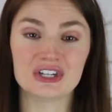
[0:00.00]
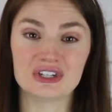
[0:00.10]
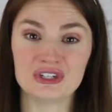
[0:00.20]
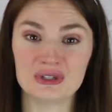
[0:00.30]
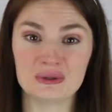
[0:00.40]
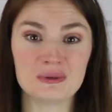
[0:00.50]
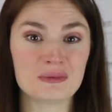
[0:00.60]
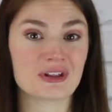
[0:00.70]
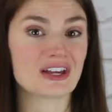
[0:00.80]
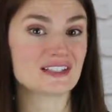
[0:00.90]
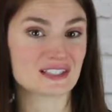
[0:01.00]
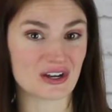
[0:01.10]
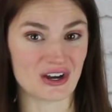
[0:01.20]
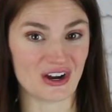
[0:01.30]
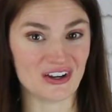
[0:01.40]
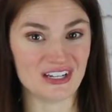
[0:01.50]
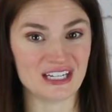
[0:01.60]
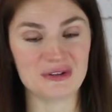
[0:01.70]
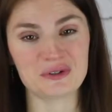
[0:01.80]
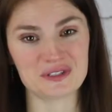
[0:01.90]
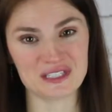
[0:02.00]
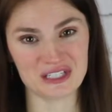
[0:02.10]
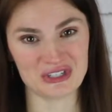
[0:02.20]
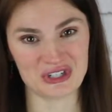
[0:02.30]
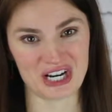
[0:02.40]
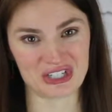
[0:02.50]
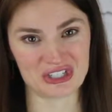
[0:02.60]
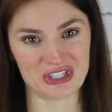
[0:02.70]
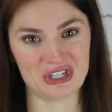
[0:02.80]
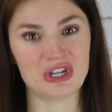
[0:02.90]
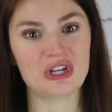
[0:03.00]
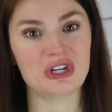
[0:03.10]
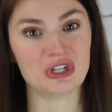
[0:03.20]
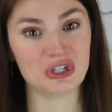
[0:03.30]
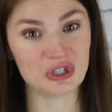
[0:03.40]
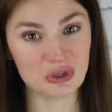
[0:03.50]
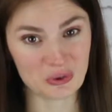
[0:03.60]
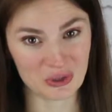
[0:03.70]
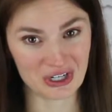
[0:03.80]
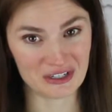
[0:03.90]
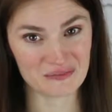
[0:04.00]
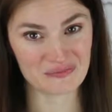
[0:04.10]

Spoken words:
You plus are equals the contraction your.